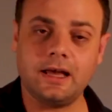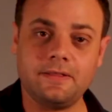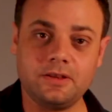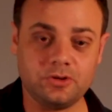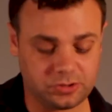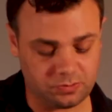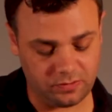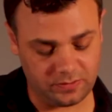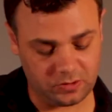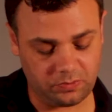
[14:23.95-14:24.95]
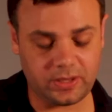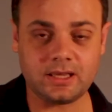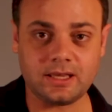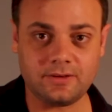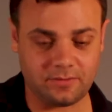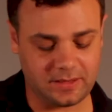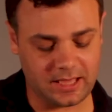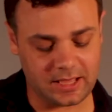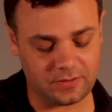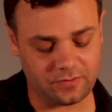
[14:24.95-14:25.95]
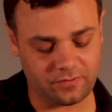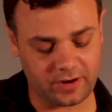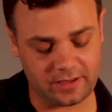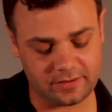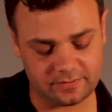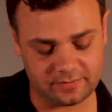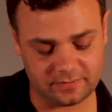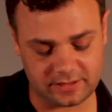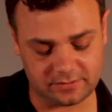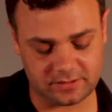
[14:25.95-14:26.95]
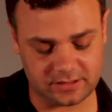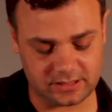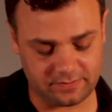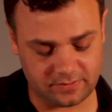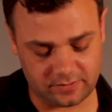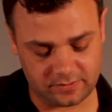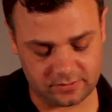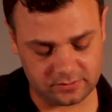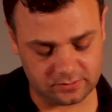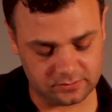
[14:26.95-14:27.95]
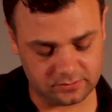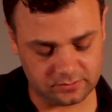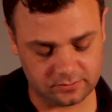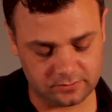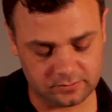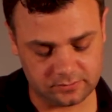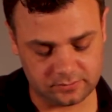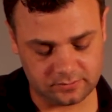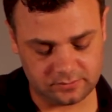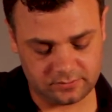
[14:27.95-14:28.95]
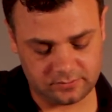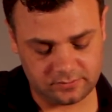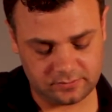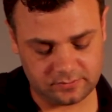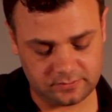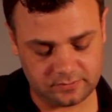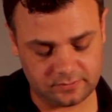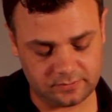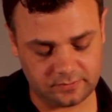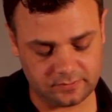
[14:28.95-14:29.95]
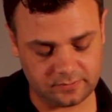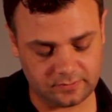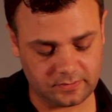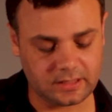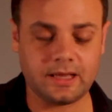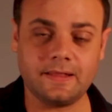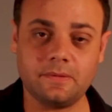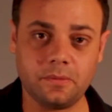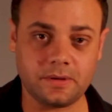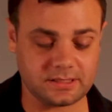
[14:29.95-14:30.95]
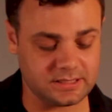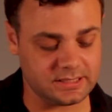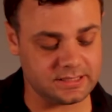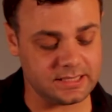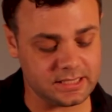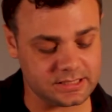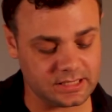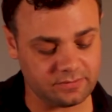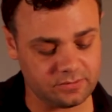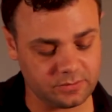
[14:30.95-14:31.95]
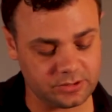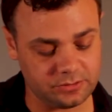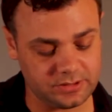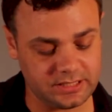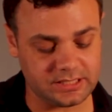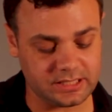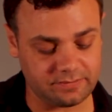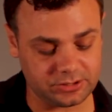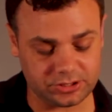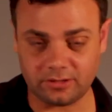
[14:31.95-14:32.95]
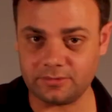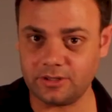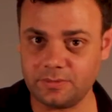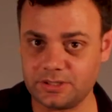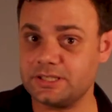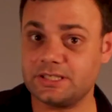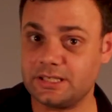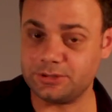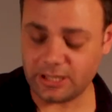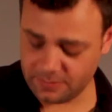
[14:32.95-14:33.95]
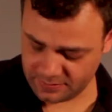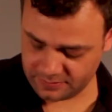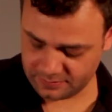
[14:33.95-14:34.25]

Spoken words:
And then you're just moving your pinky from the 8th fret down to the 7th. And then when we get to the D7, we do D7 sharp 9, which is the same shape.